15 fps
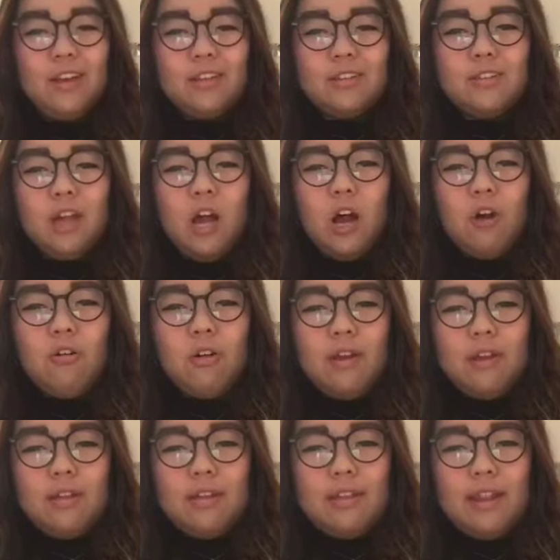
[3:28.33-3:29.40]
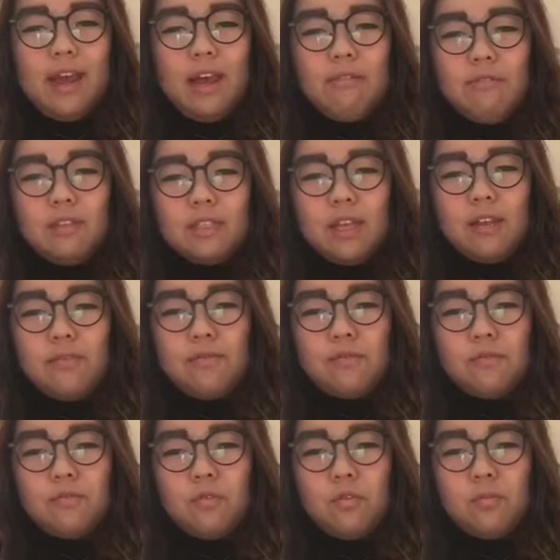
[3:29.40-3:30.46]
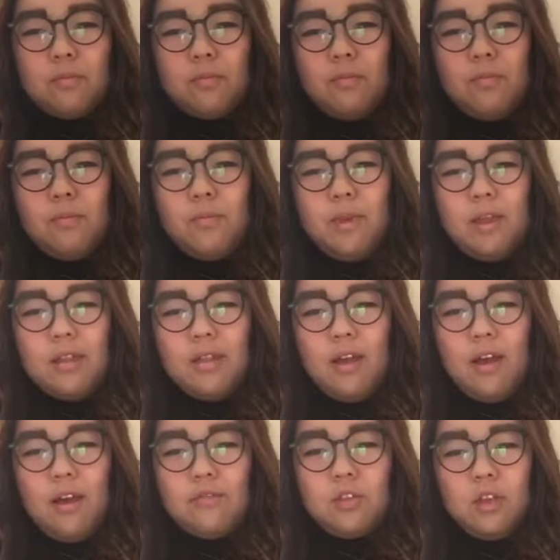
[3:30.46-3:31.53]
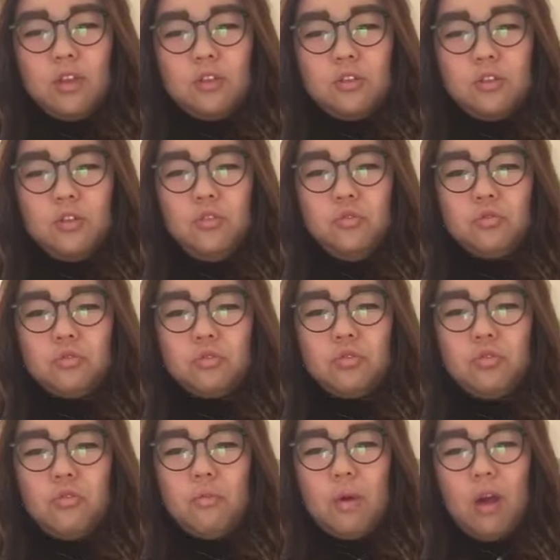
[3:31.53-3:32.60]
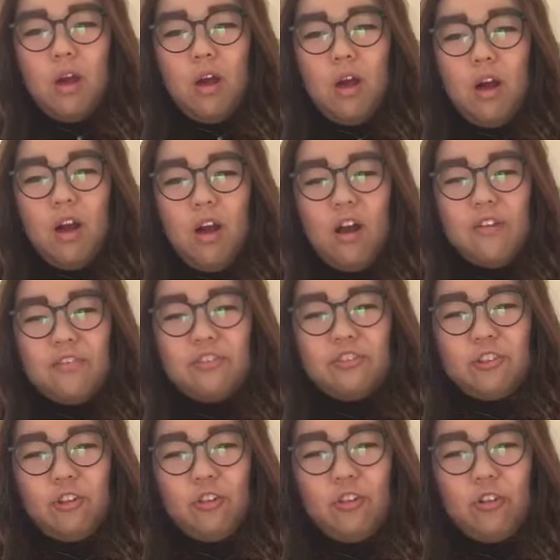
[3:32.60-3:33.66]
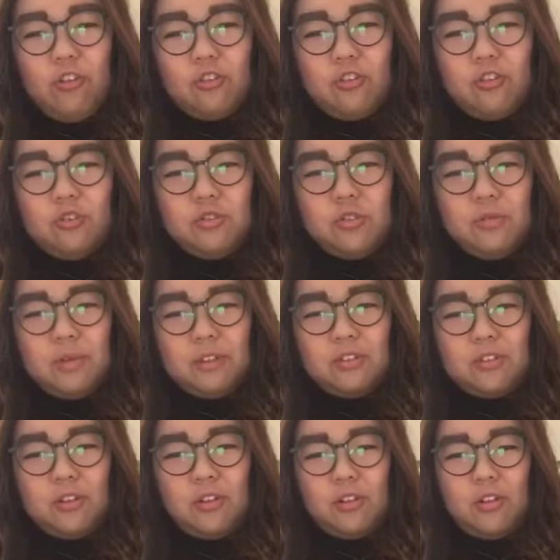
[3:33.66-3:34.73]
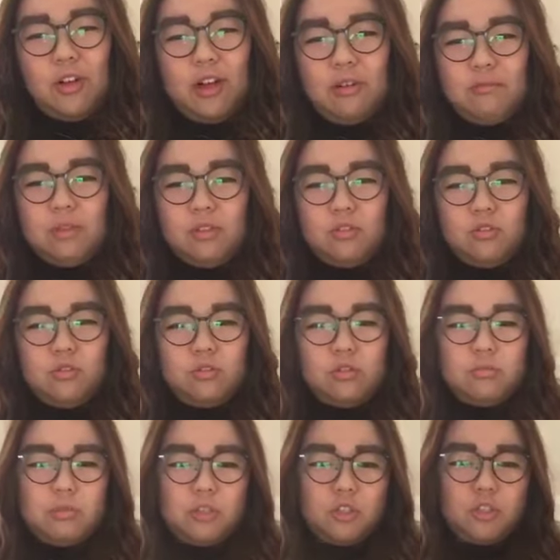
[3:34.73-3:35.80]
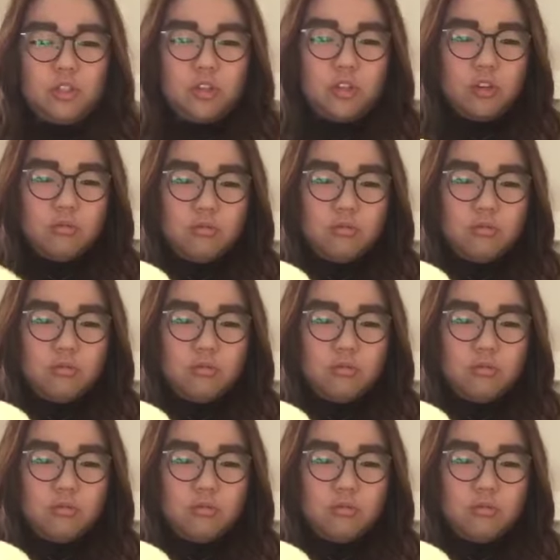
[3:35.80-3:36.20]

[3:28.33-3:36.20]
So now it's time for for a bit of two scoop of sugar. Two scoop of sugar. I mean two scoop of sugar.